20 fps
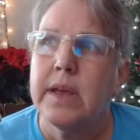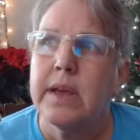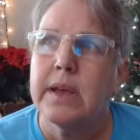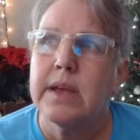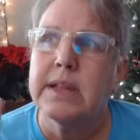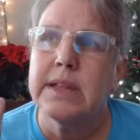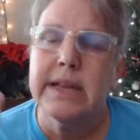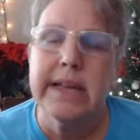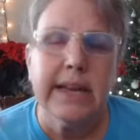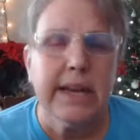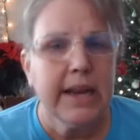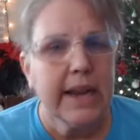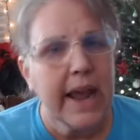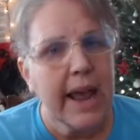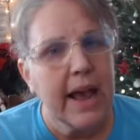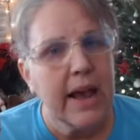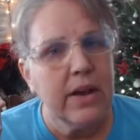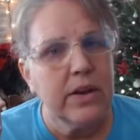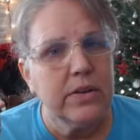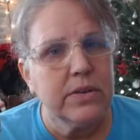clean it
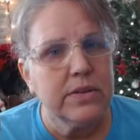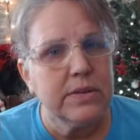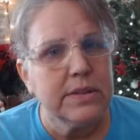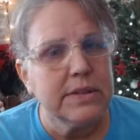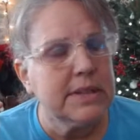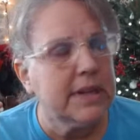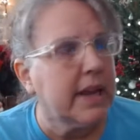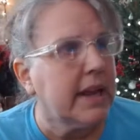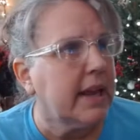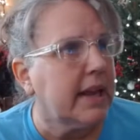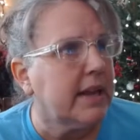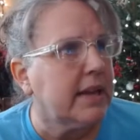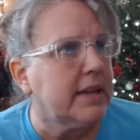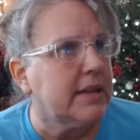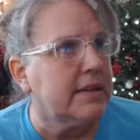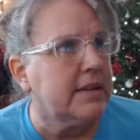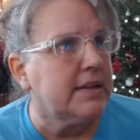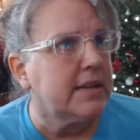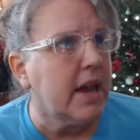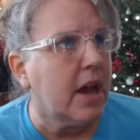out
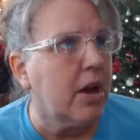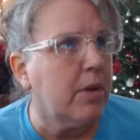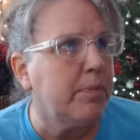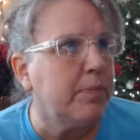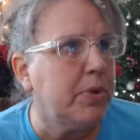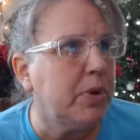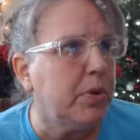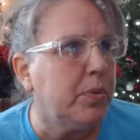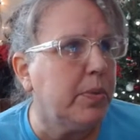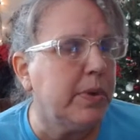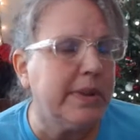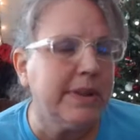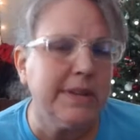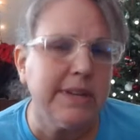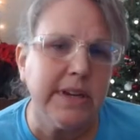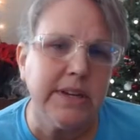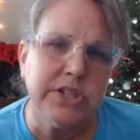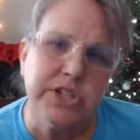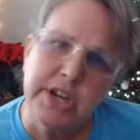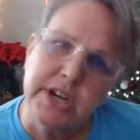and help you with
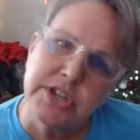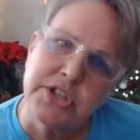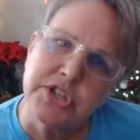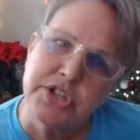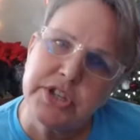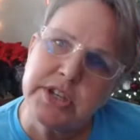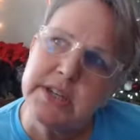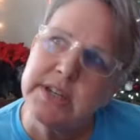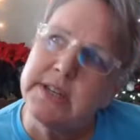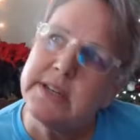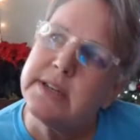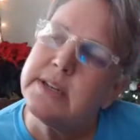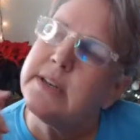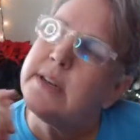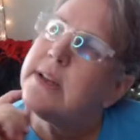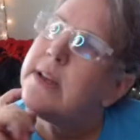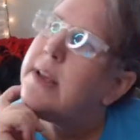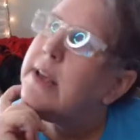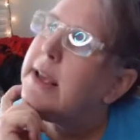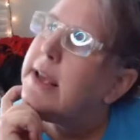digestion
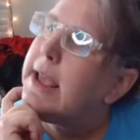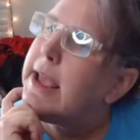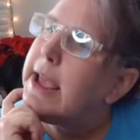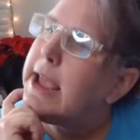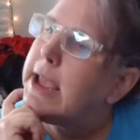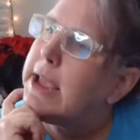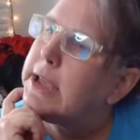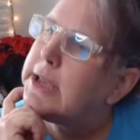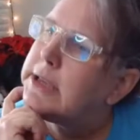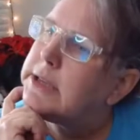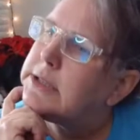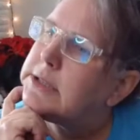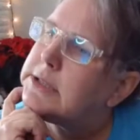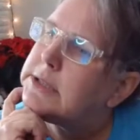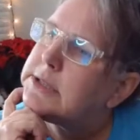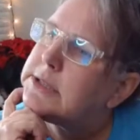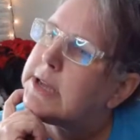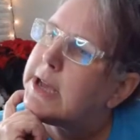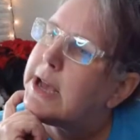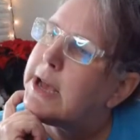
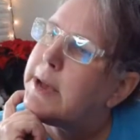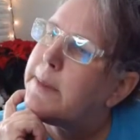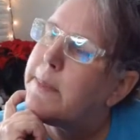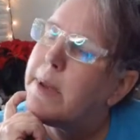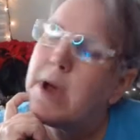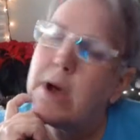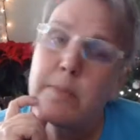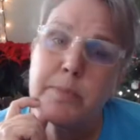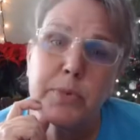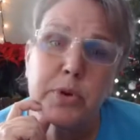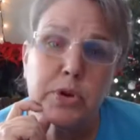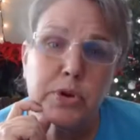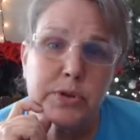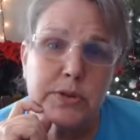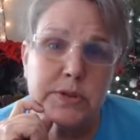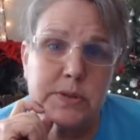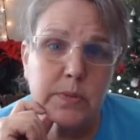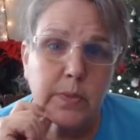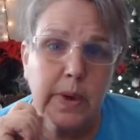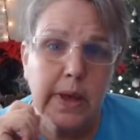and help you
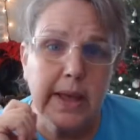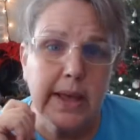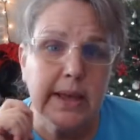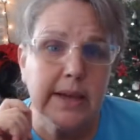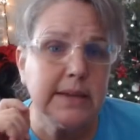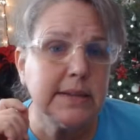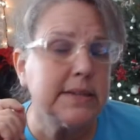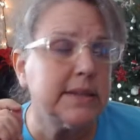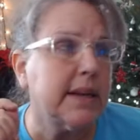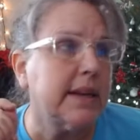lose weight.